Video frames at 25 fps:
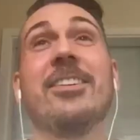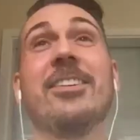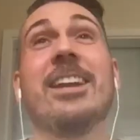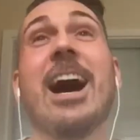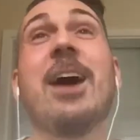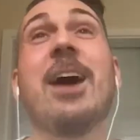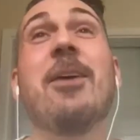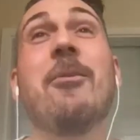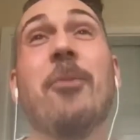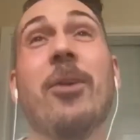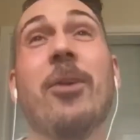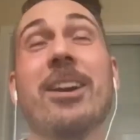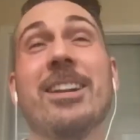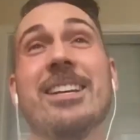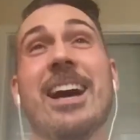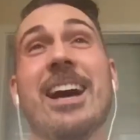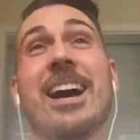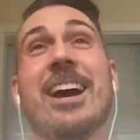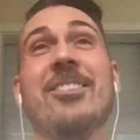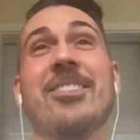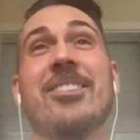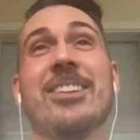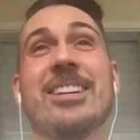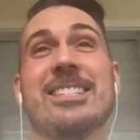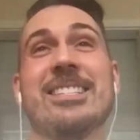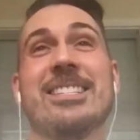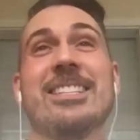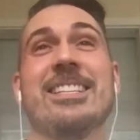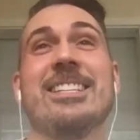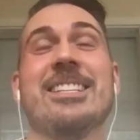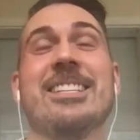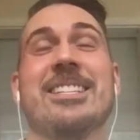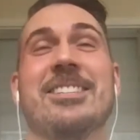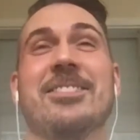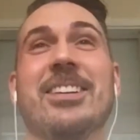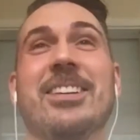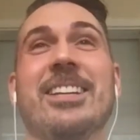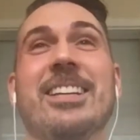it. I want I, I want to
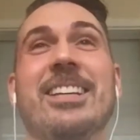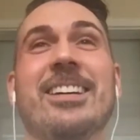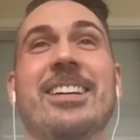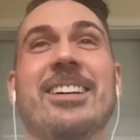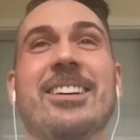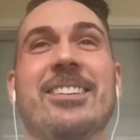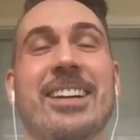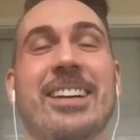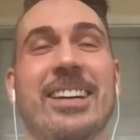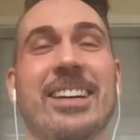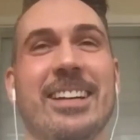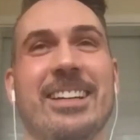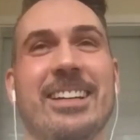see this video.